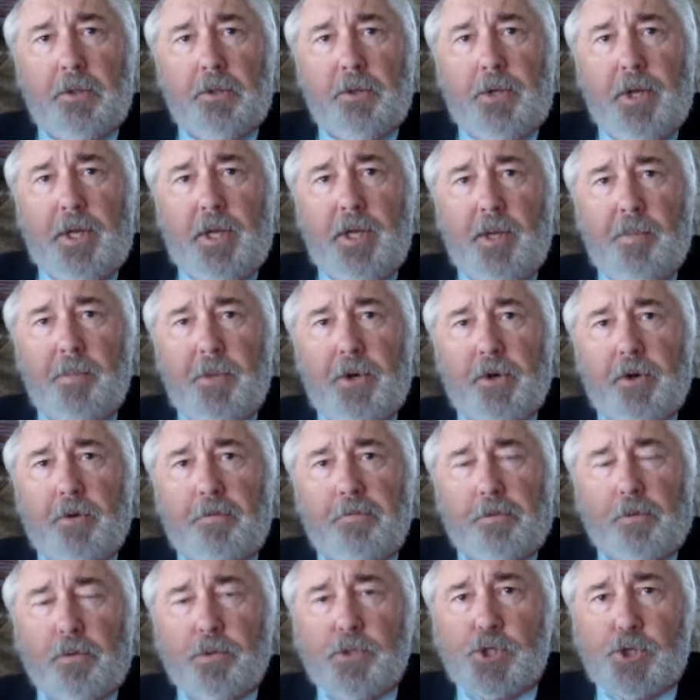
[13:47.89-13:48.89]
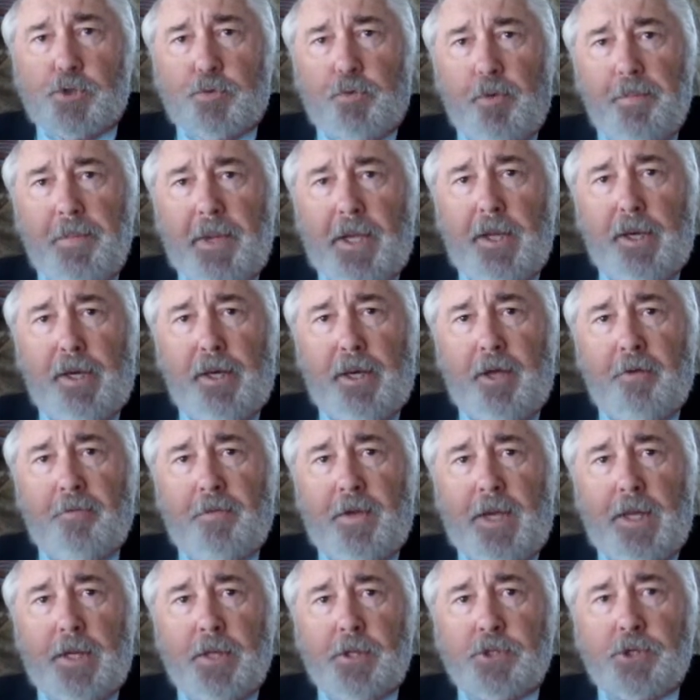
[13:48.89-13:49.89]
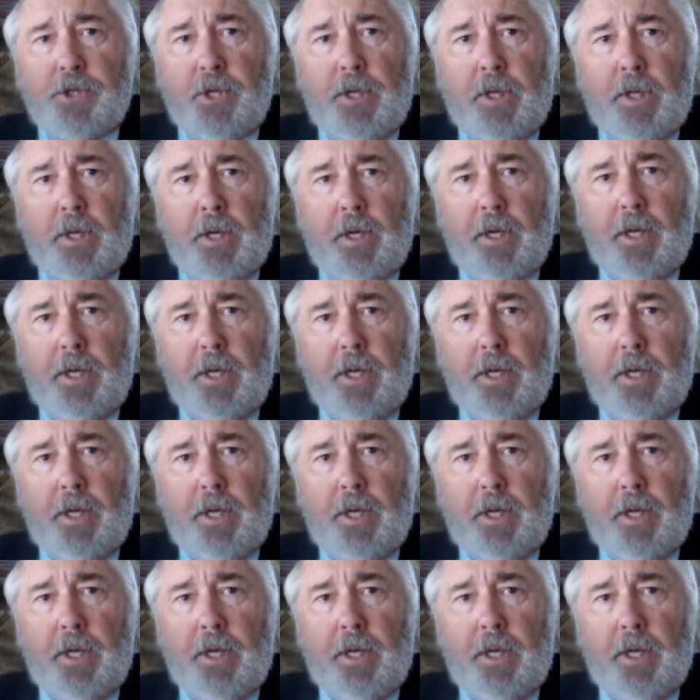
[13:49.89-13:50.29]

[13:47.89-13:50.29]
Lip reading: Today, American forces remain in Afghanistan,